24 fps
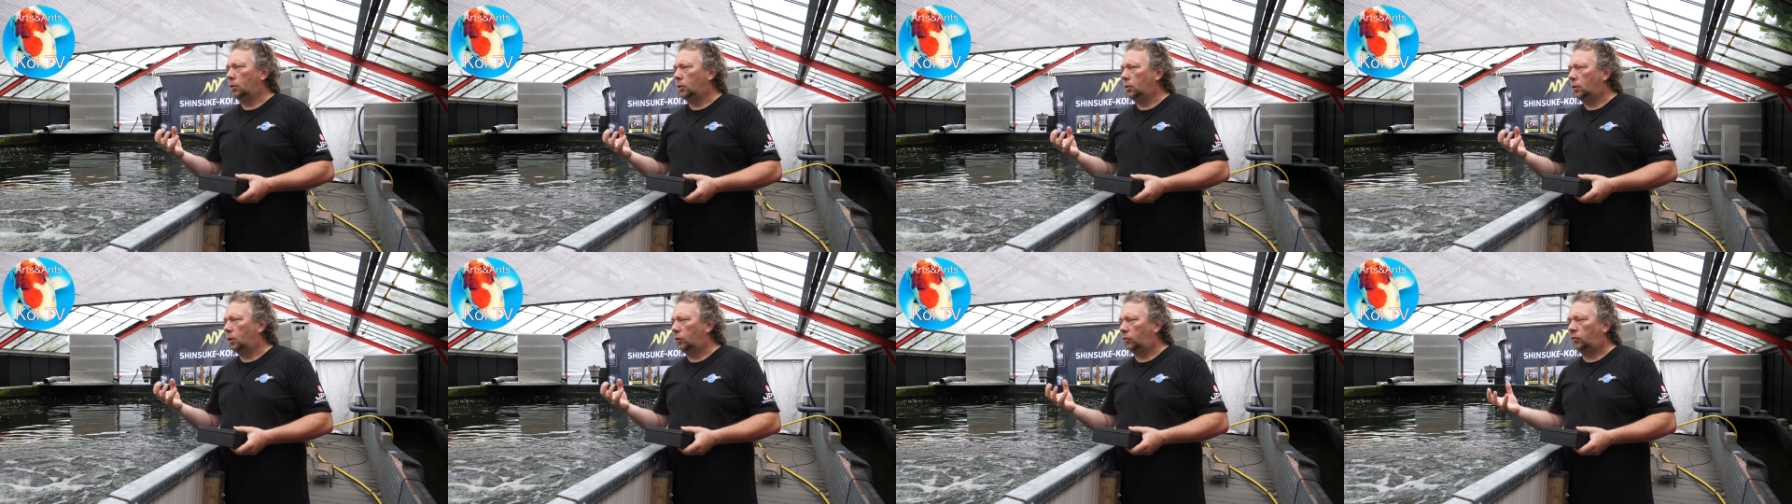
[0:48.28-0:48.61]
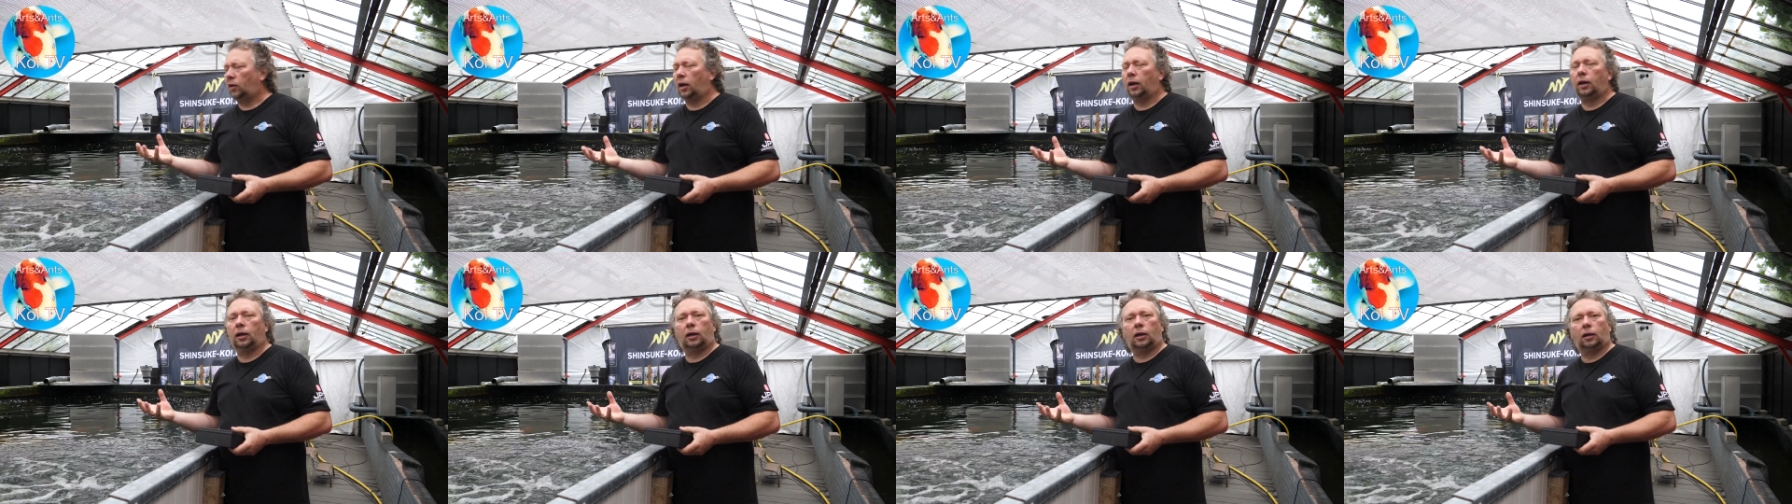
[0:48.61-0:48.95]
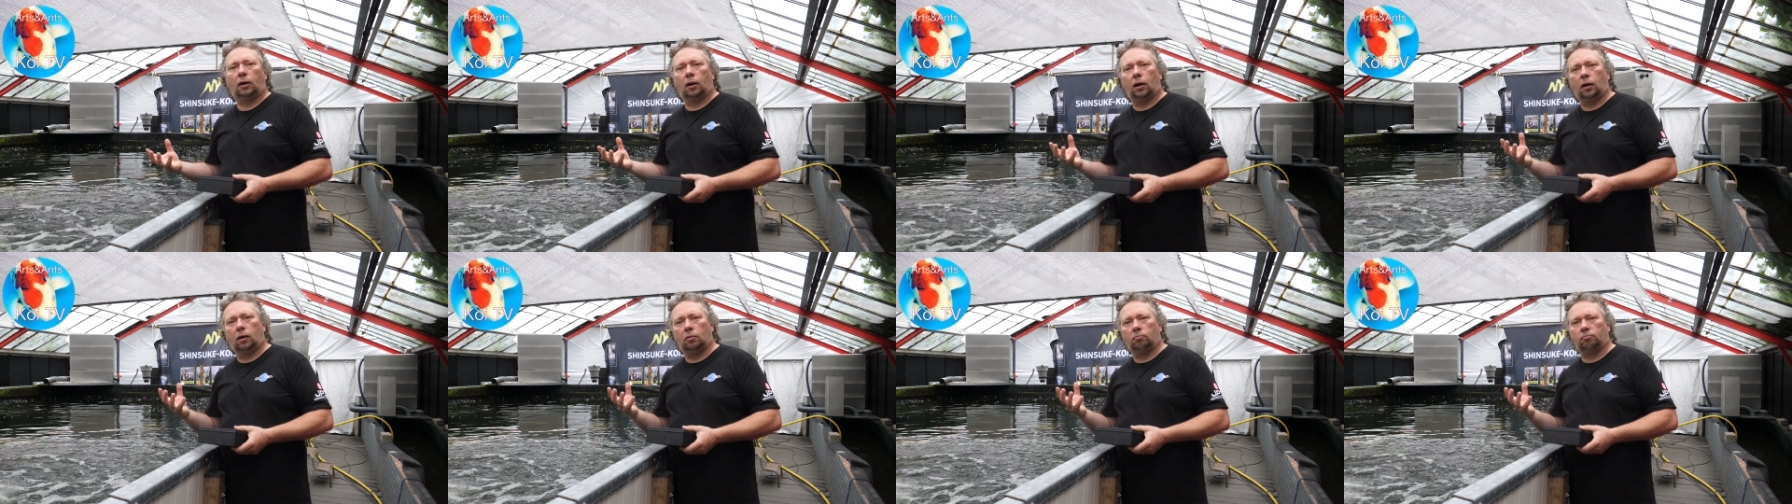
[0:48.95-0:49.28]
the tank
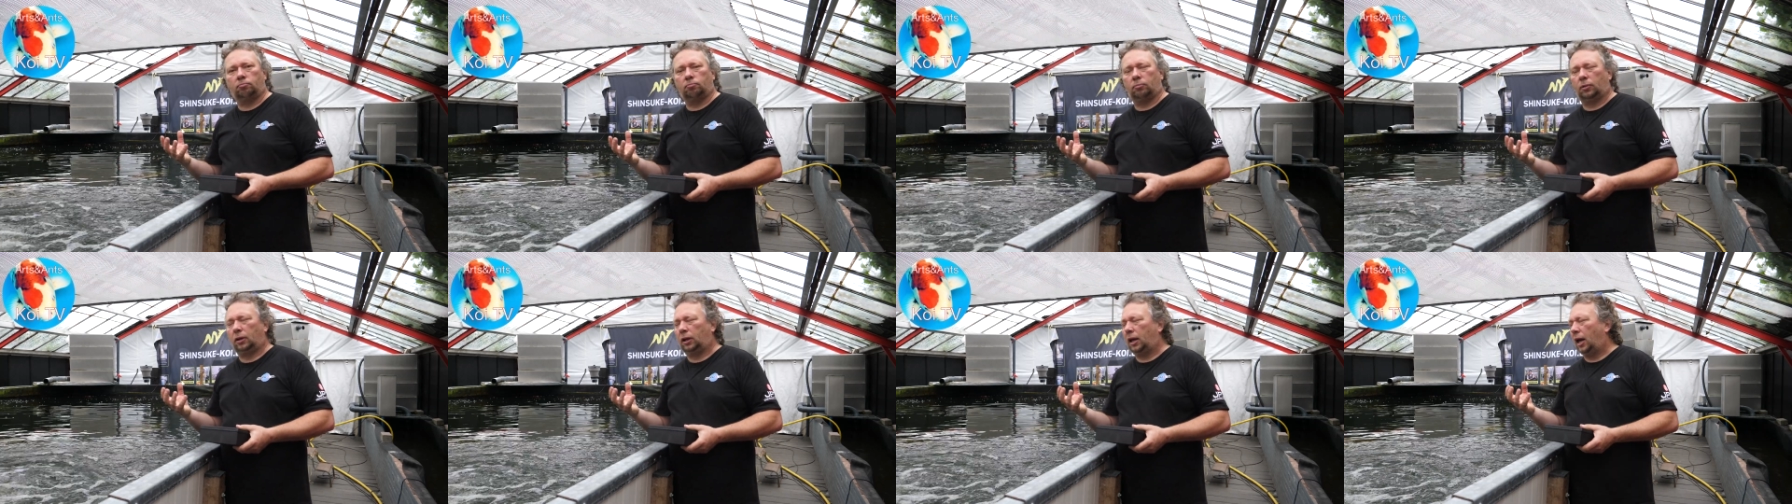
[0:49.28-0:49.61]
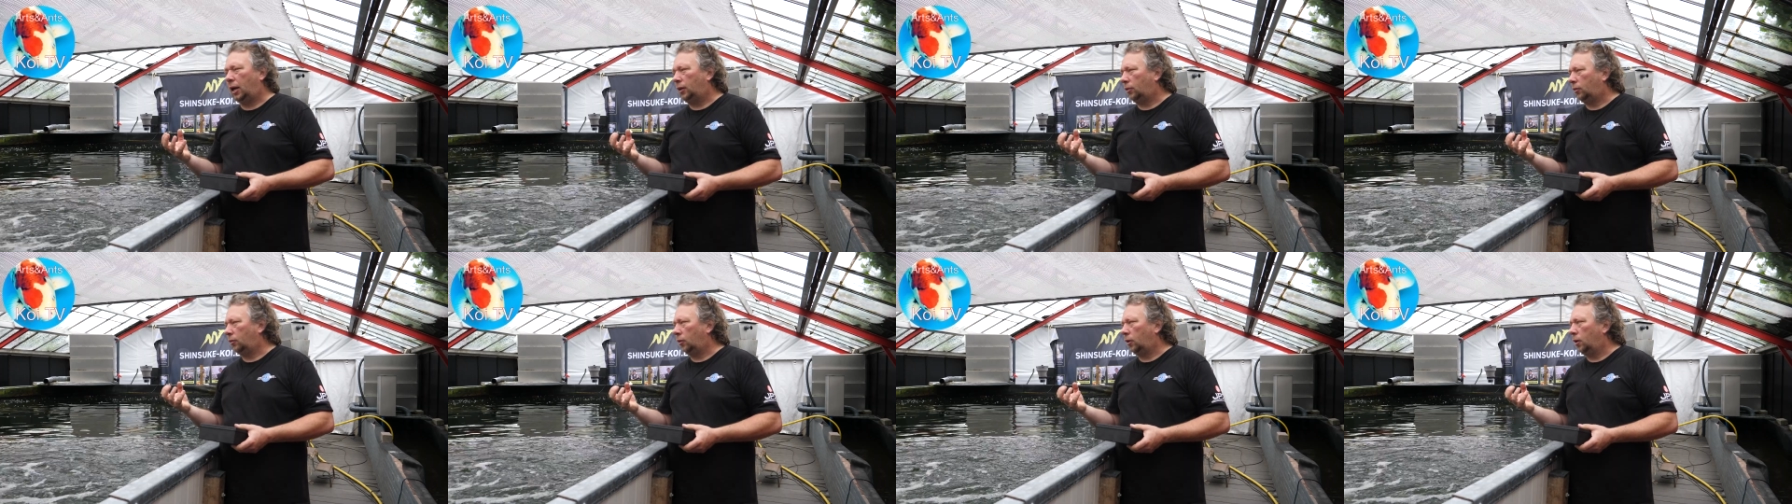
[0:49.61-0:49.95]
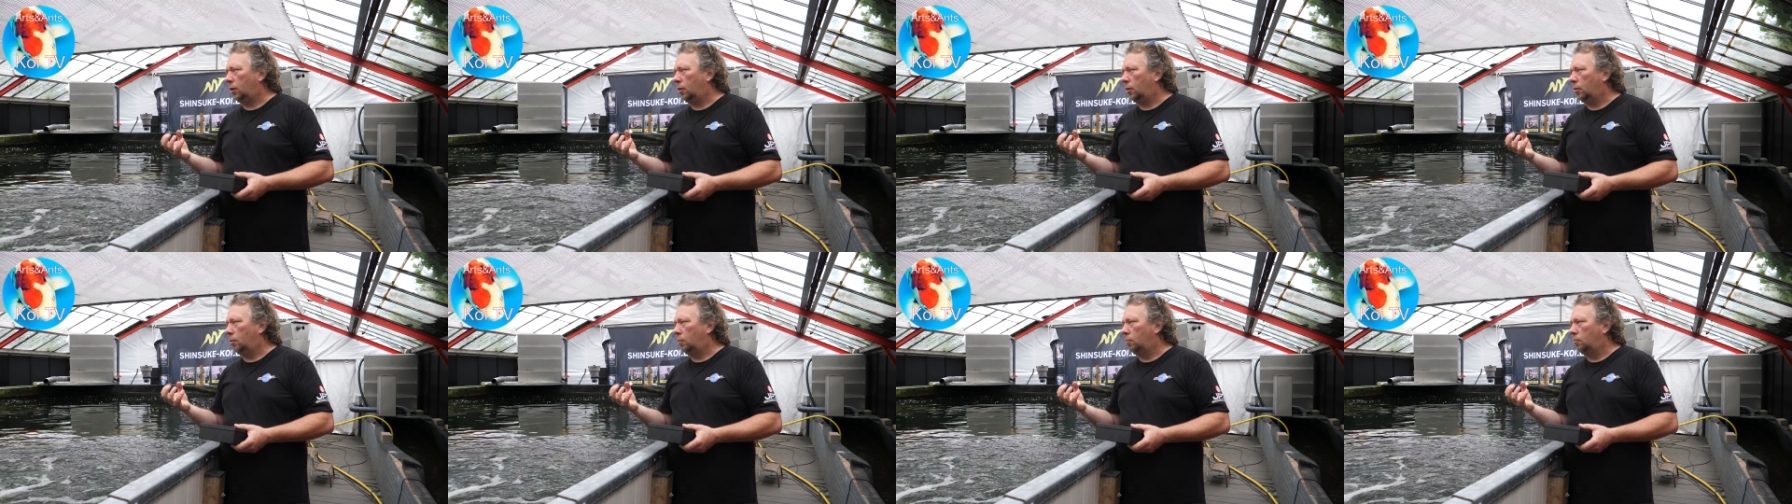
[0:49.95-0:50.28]
get
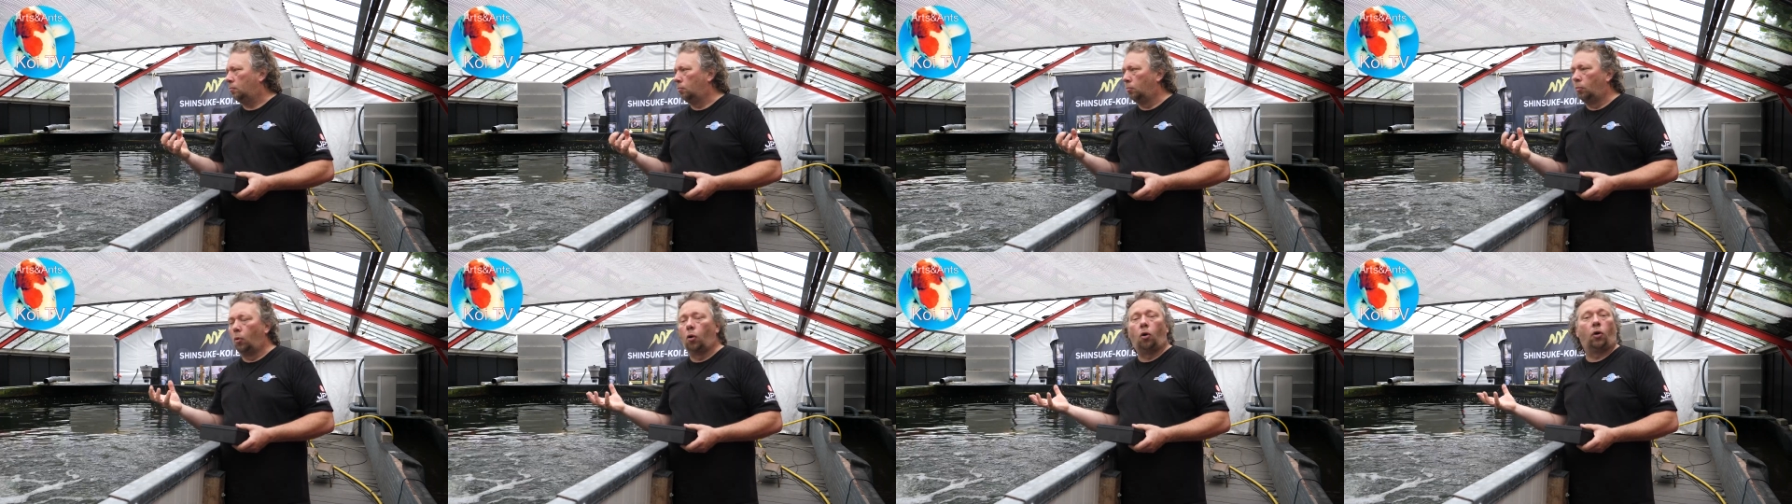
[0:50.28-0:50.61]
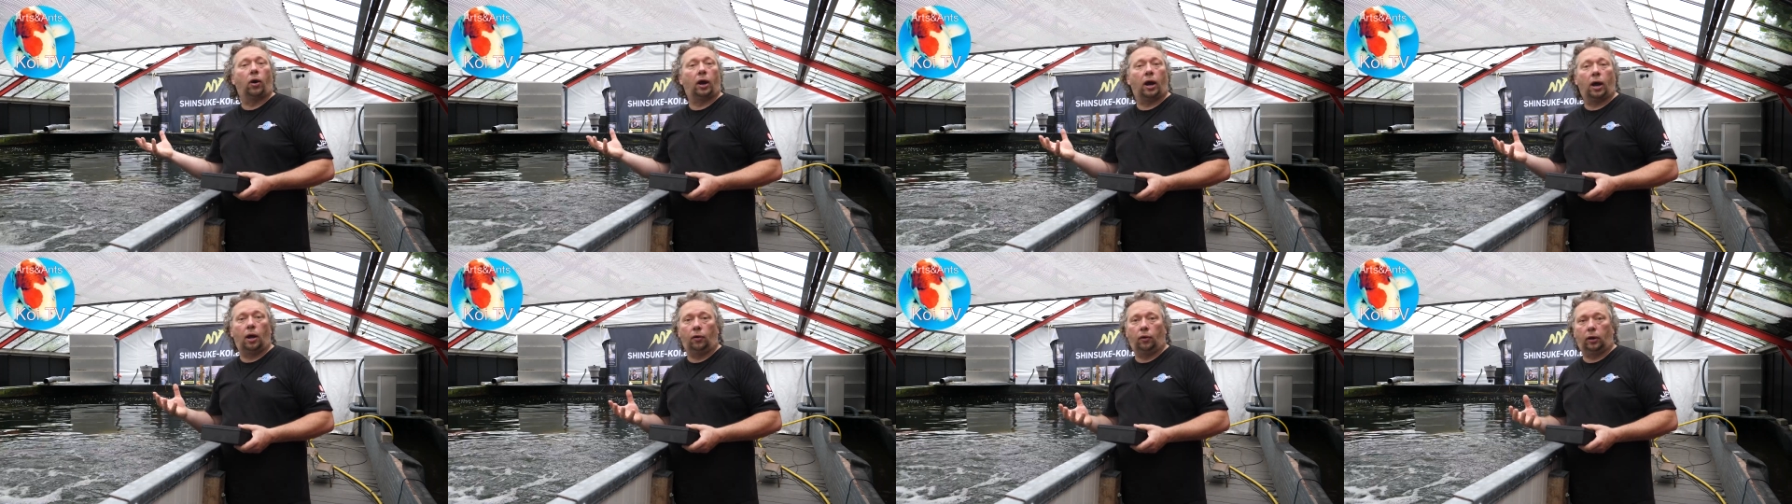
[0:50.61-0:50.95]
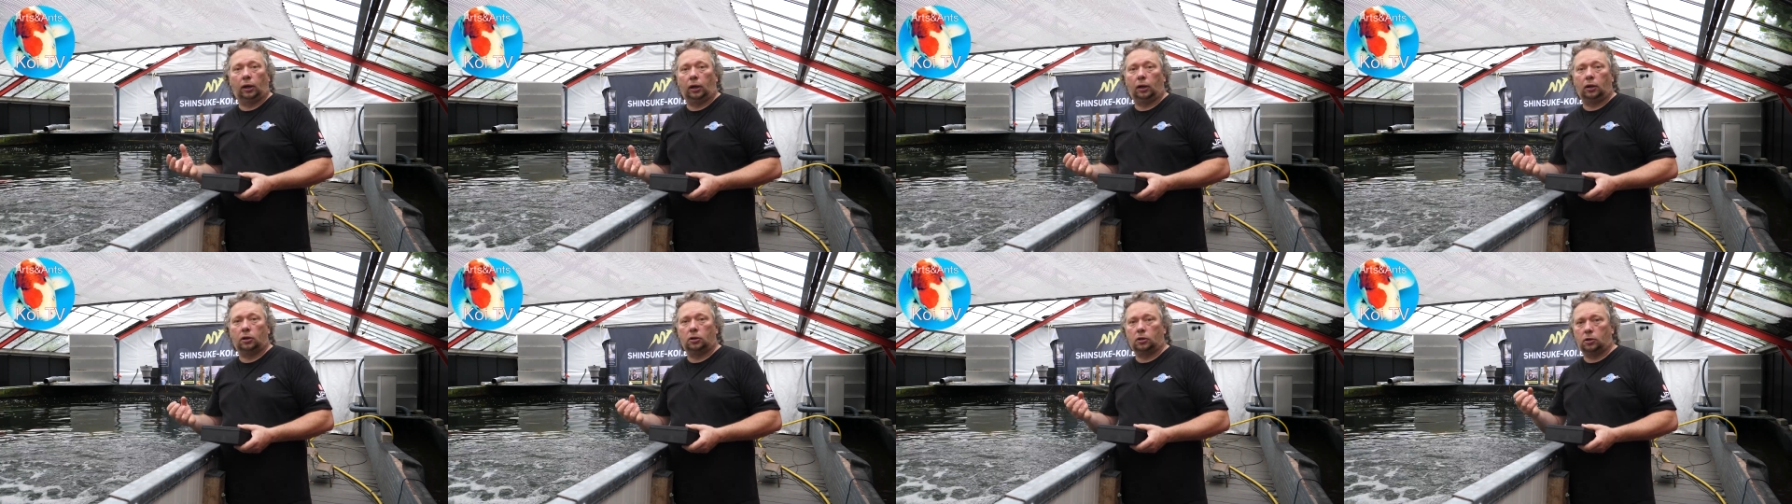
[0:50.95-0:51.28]
more
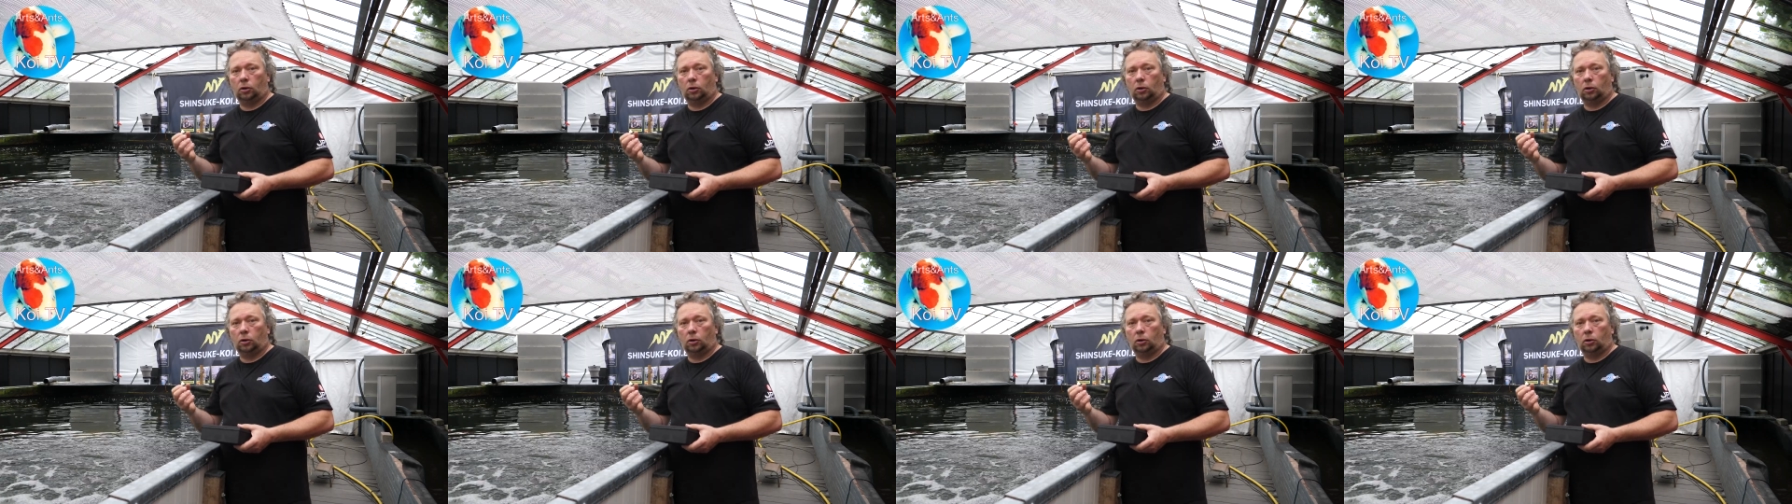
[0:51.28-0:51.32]
algae,